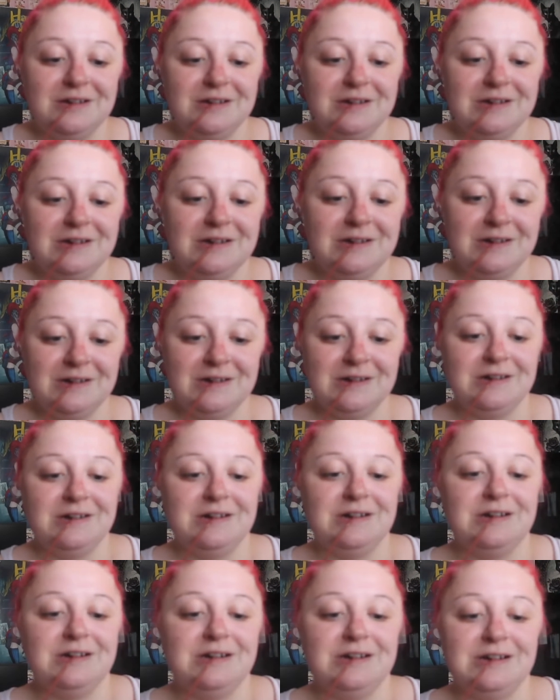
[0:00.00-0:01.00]

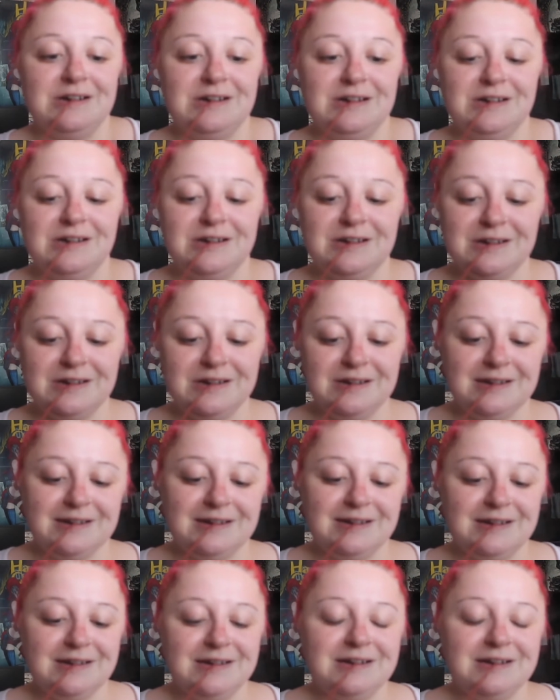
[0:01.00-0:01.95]
(silence)